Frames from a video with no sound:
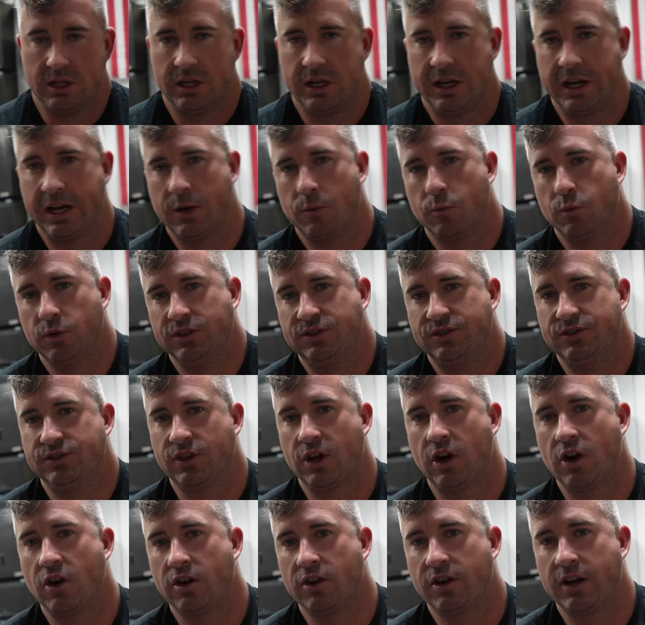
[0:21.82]
And we
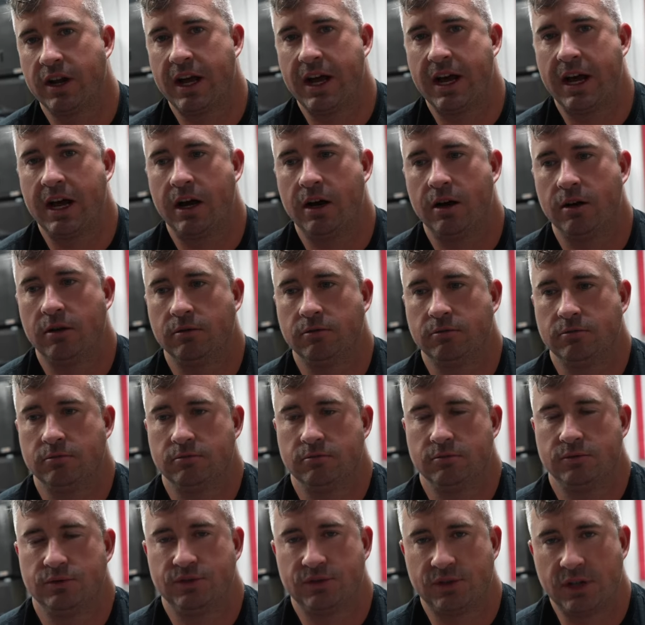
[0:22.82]
started out
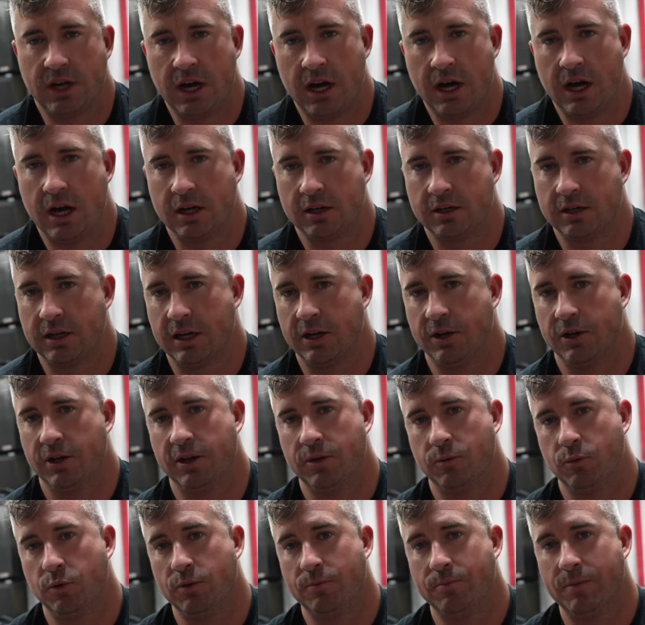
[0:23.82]
stock and
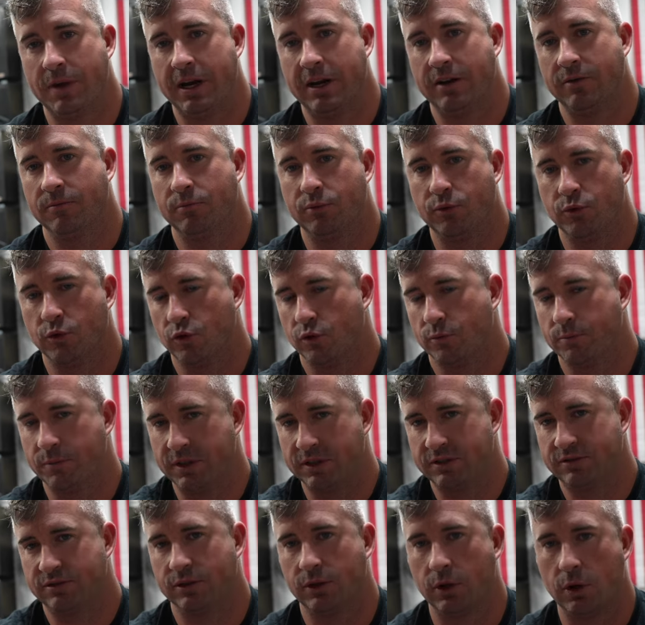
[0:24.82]
then we made
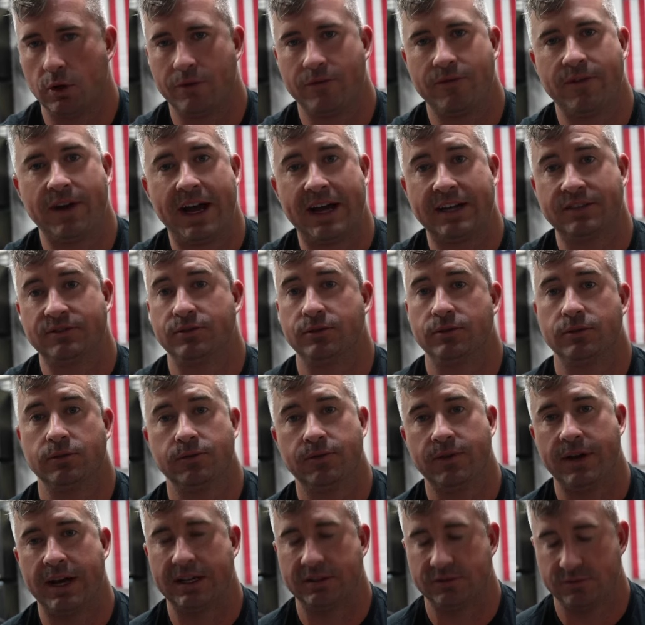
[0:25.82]
improvements to go faster and
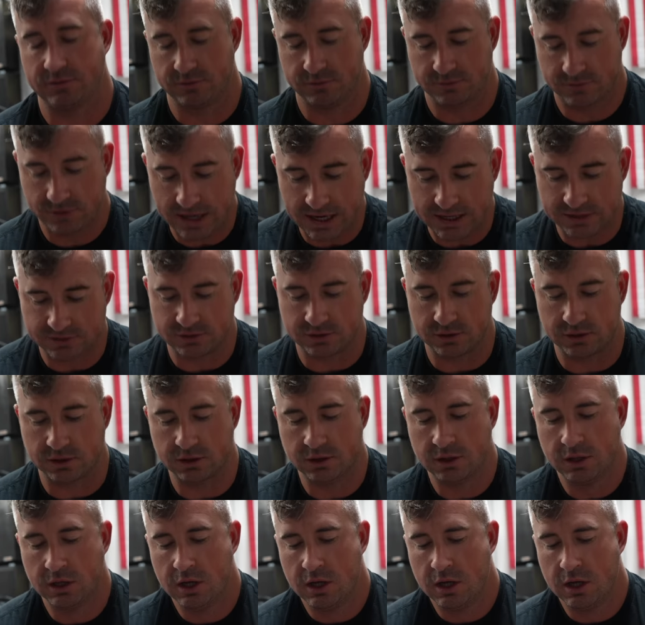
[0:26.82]
faster and faster.